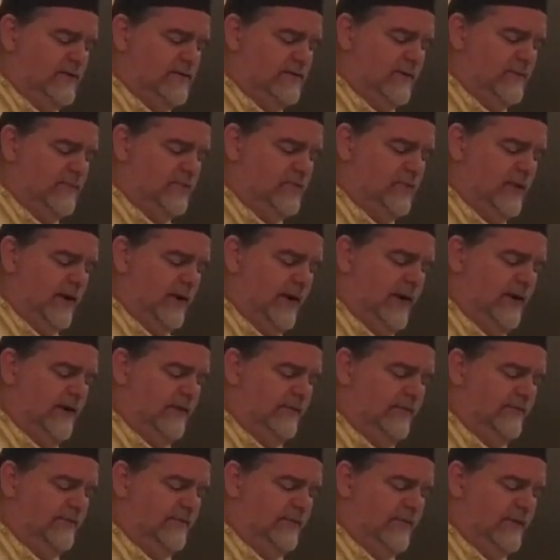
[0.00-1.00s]
some
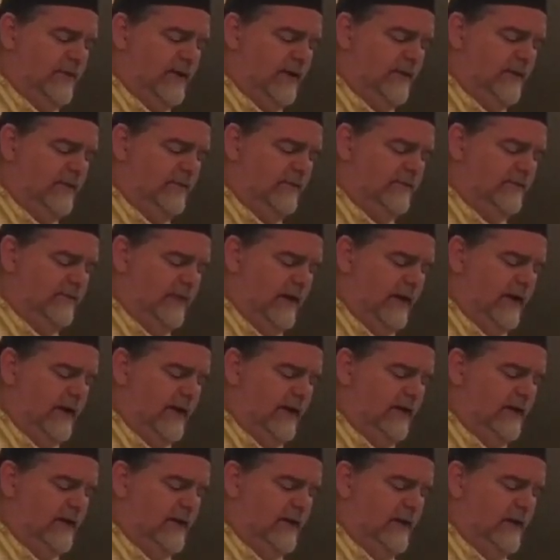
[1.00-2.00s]
trials from the
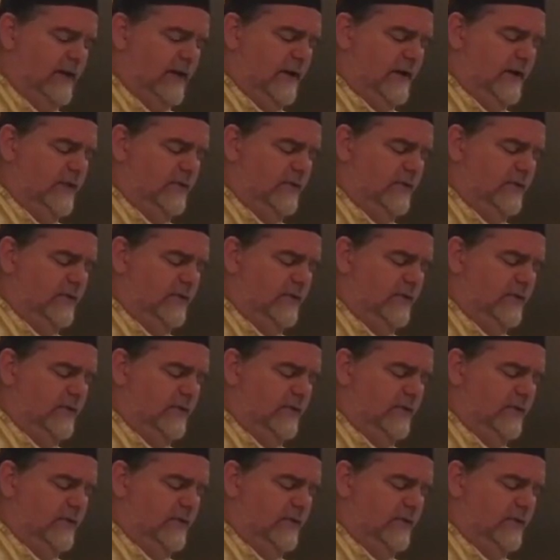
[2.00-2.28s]
outside